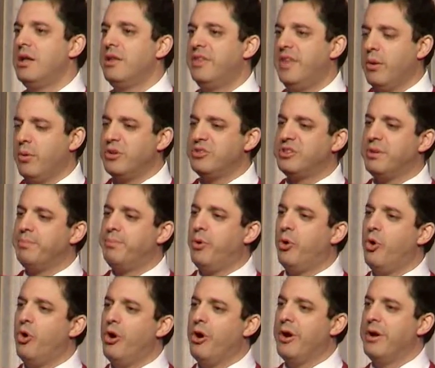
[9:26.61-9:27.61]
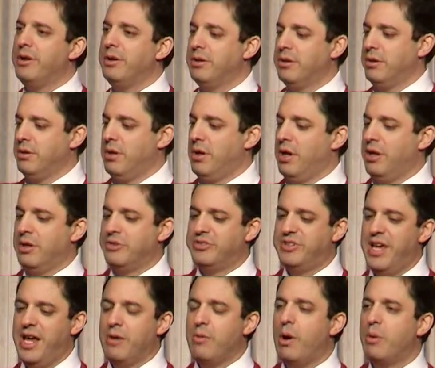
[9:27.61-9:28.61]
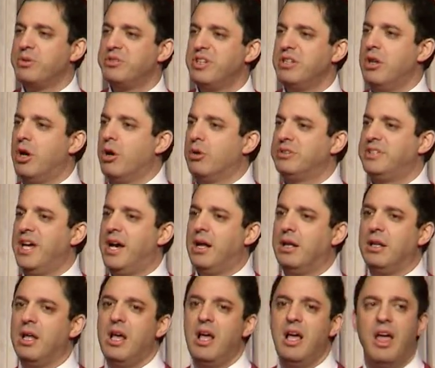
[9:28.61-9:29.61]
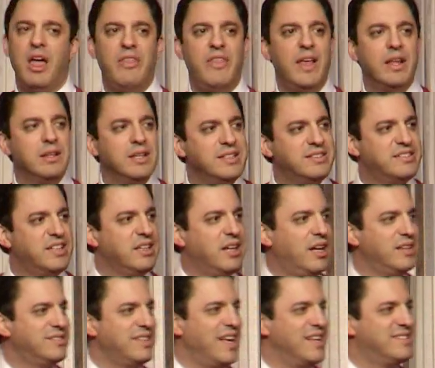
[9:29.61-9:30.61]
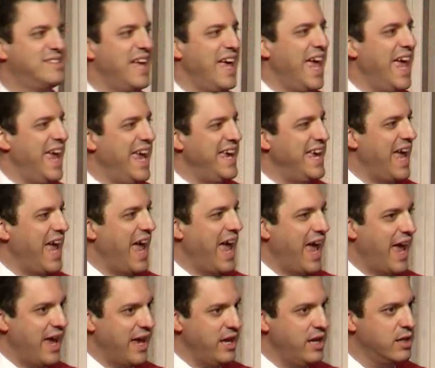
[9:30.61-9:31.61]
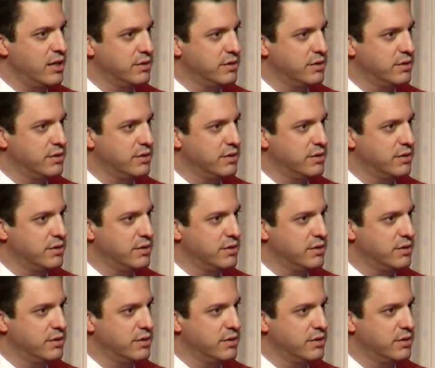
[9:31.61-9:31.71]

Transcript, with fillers: there was a board saying what was in the hotel, and they listed us as AA.